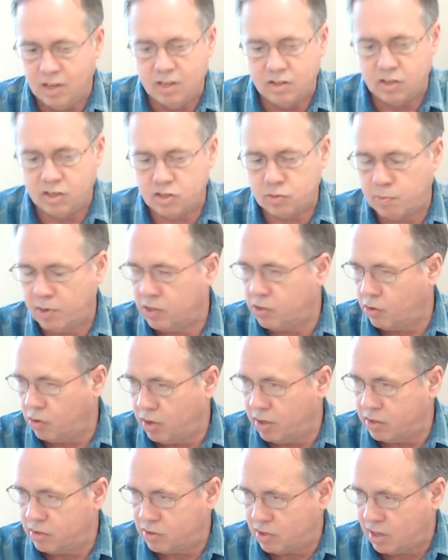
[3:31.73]
they spent a
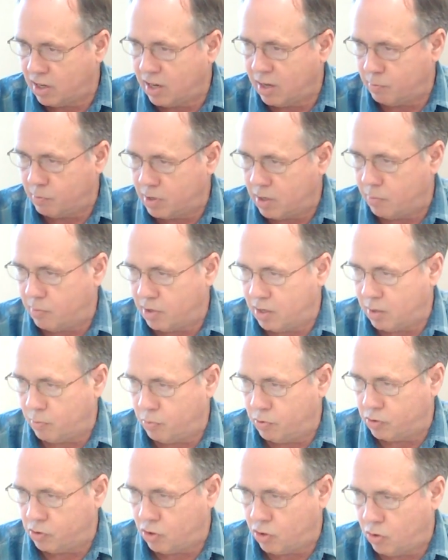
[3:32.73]
lot of time coming up
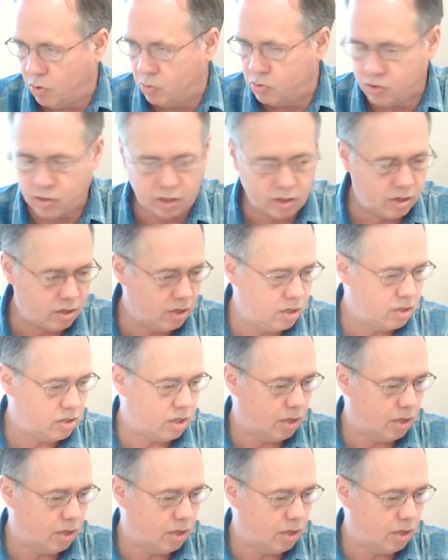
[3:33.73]
with codes like this.